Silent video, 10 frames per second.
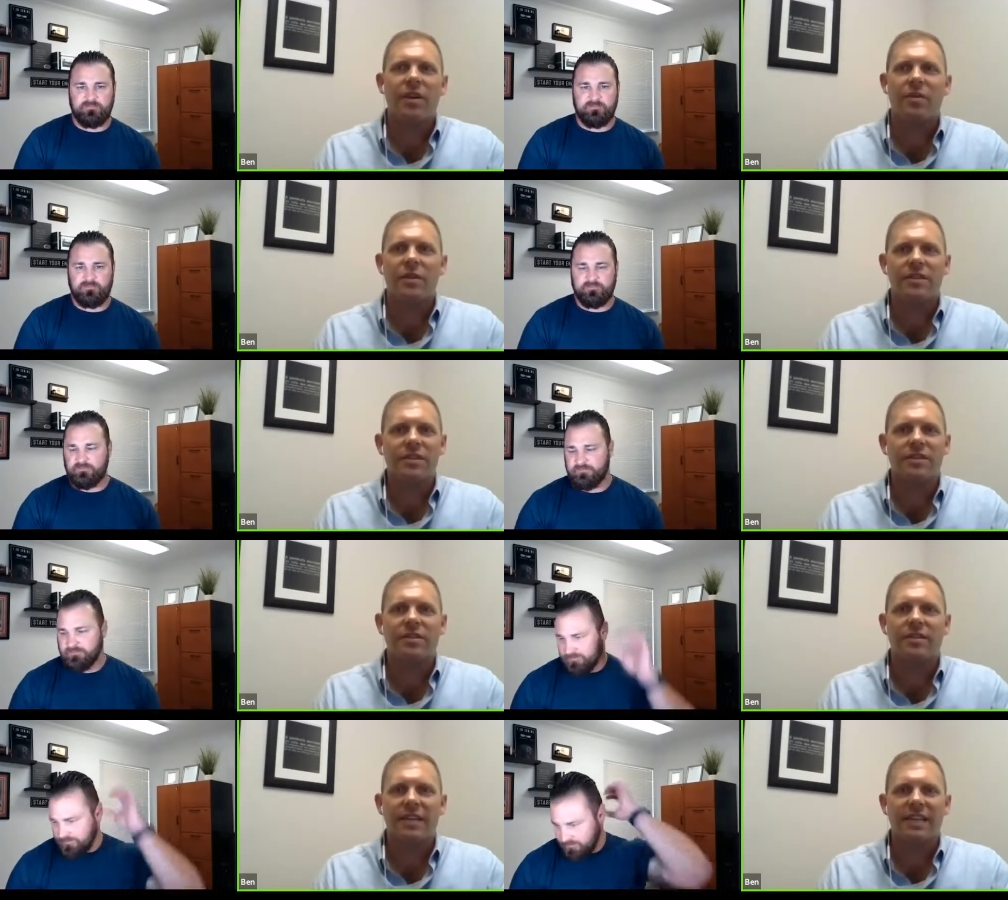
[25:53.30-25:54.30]
Speaker 1: that way
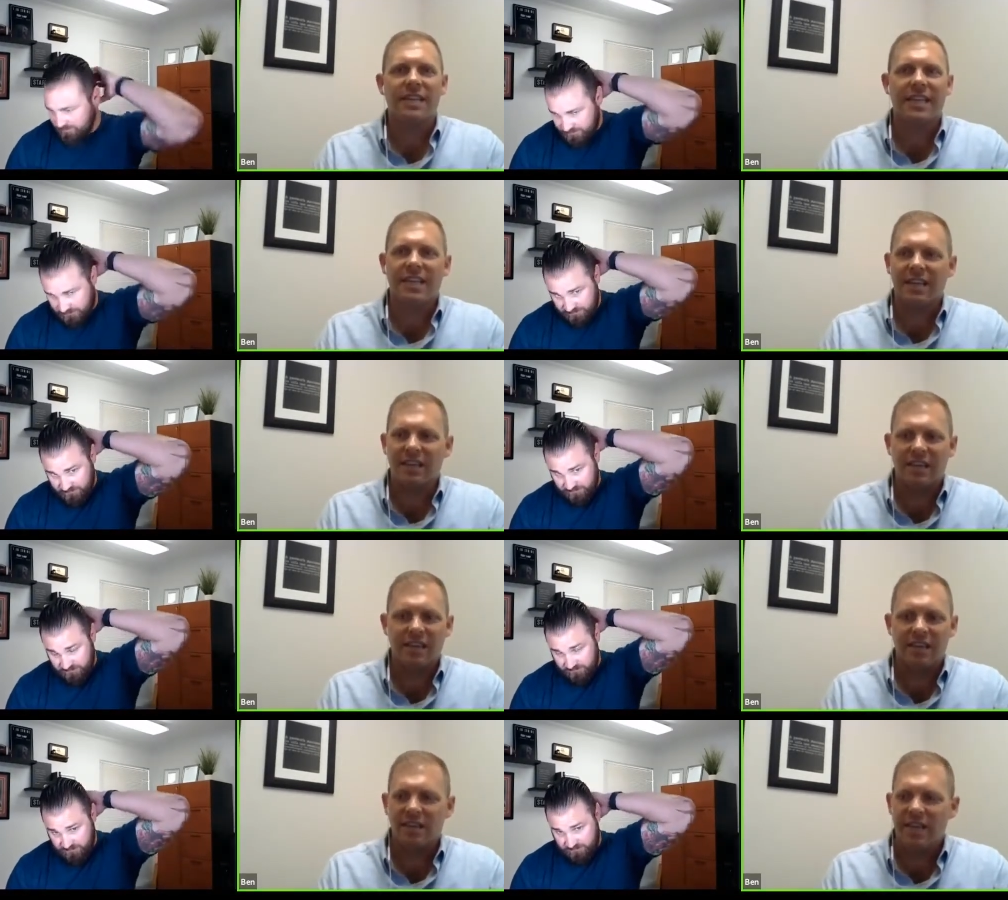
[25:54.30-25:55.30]
still like, it, it,
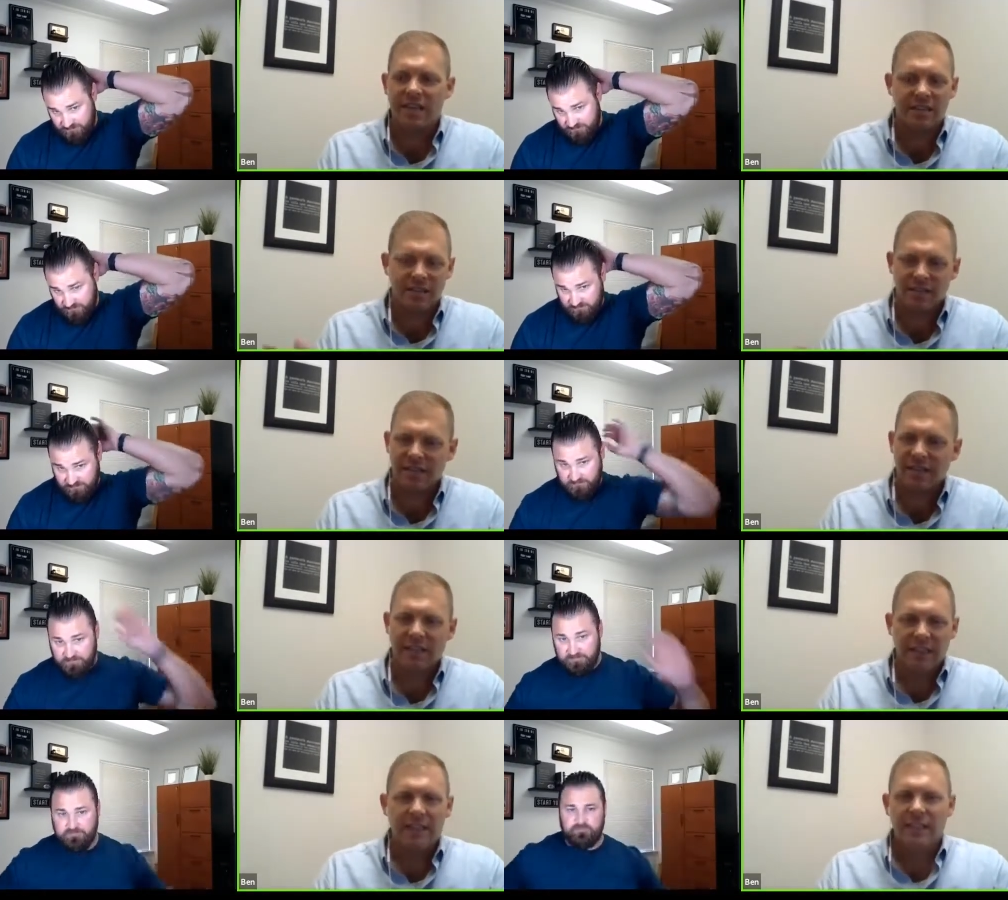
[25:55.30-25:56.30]
and that's,
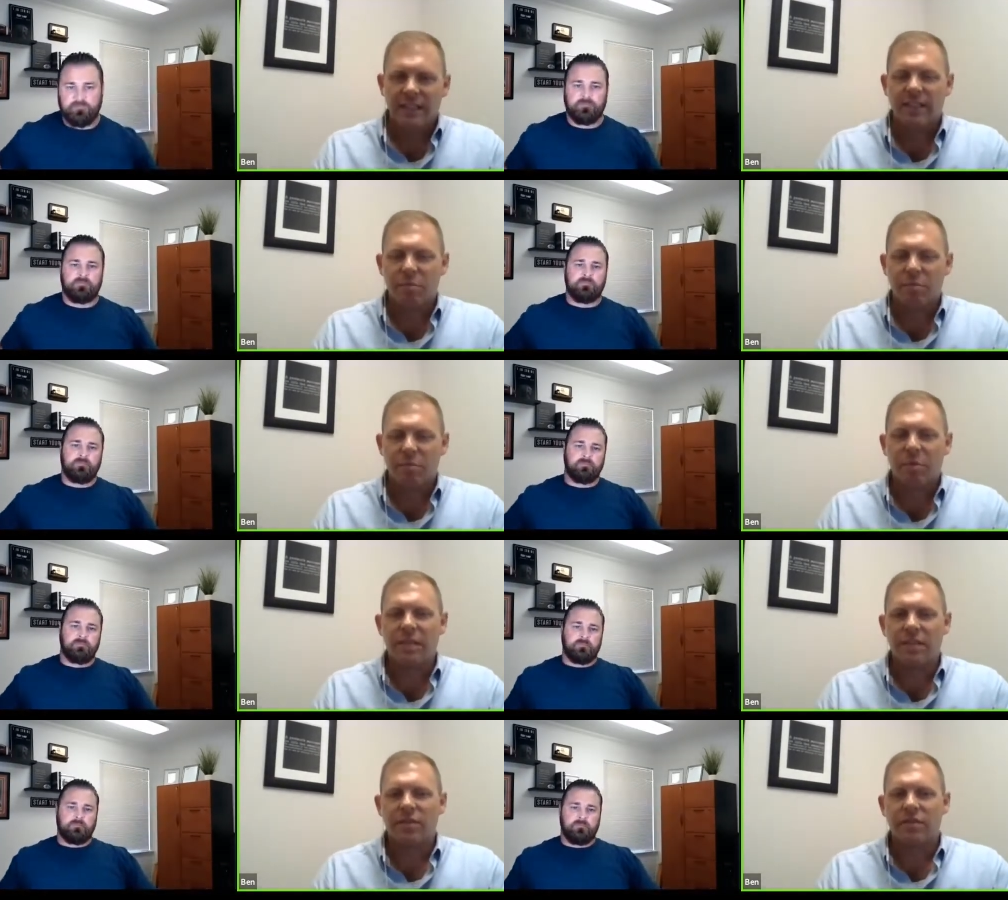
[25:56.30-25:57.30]
it's a big
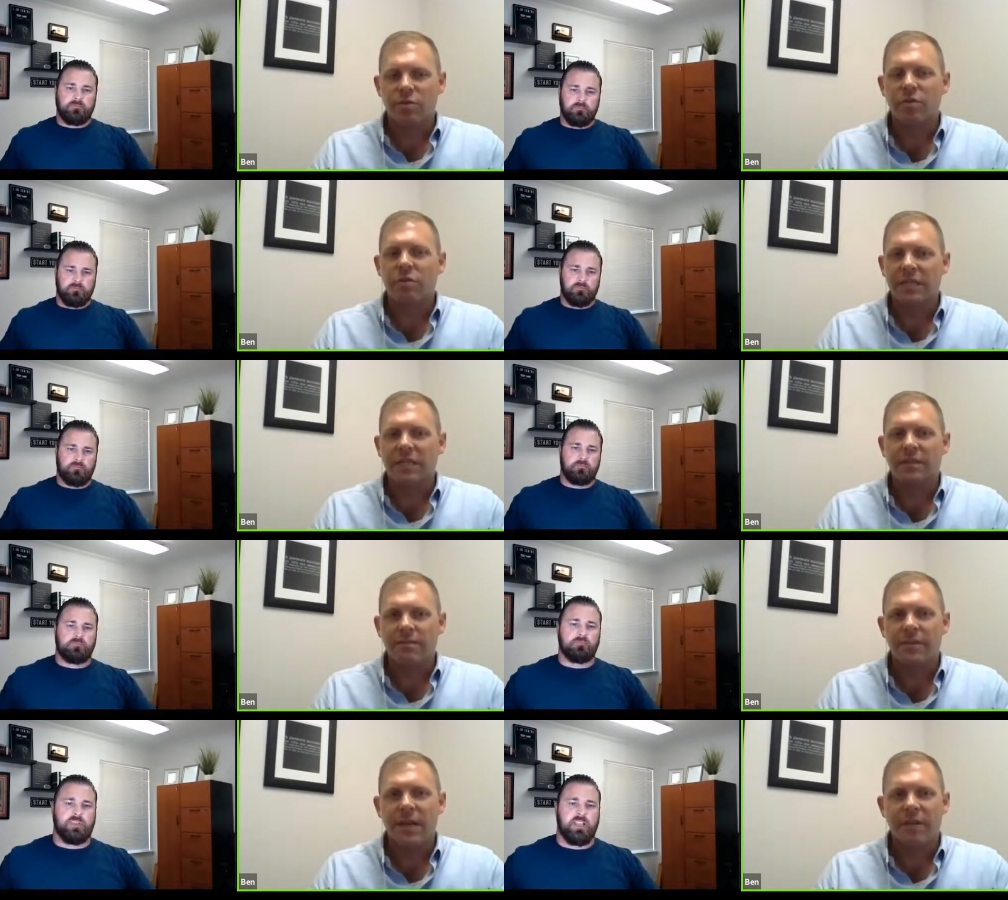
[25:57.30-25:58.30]
deal. It's a really big deal
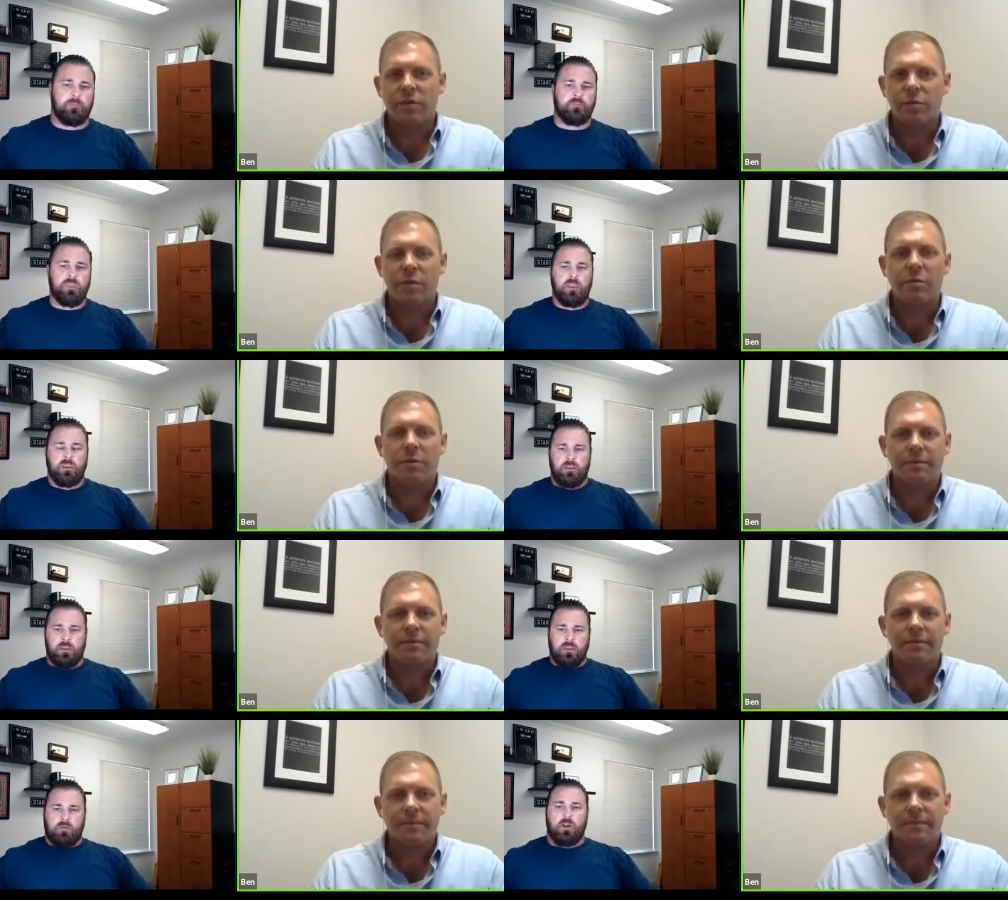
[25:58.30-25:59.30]
to have yeah. those people.
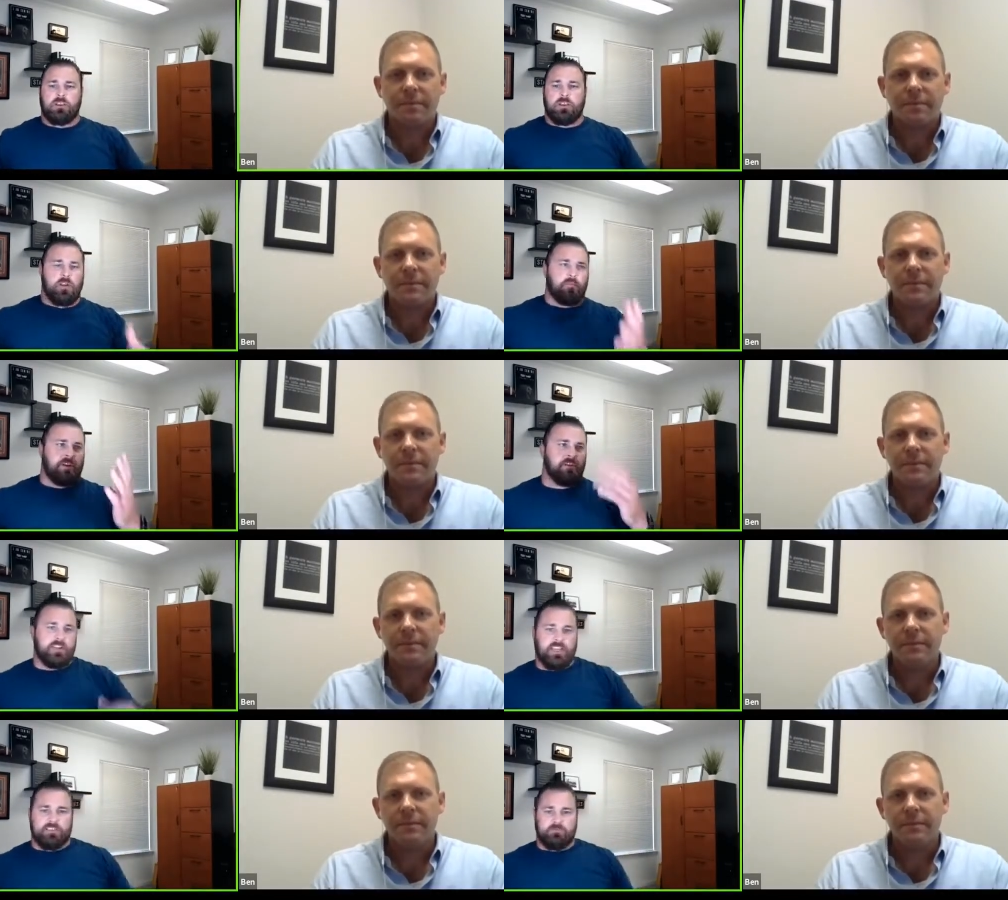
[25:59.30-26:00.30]
Speaker 2: Well, you know, I mean, you
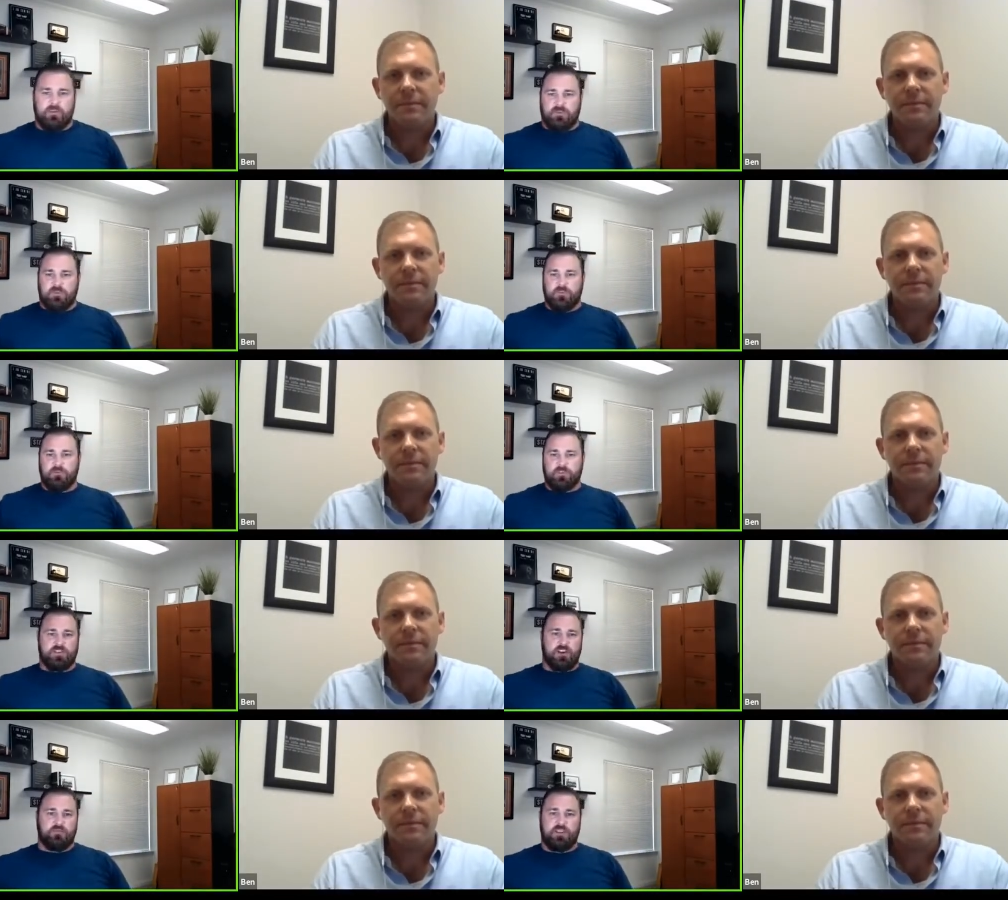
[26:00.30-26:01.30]
connected me with, with
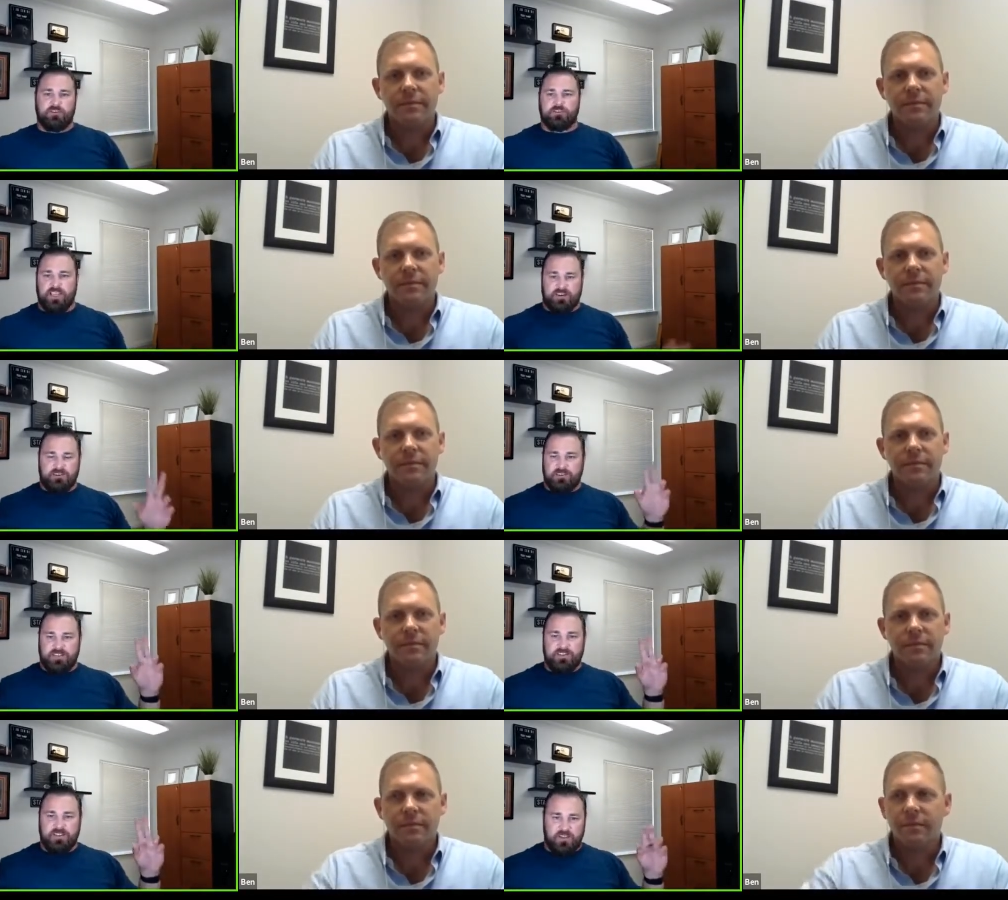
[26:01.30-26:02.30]
Jeremy, who's technically a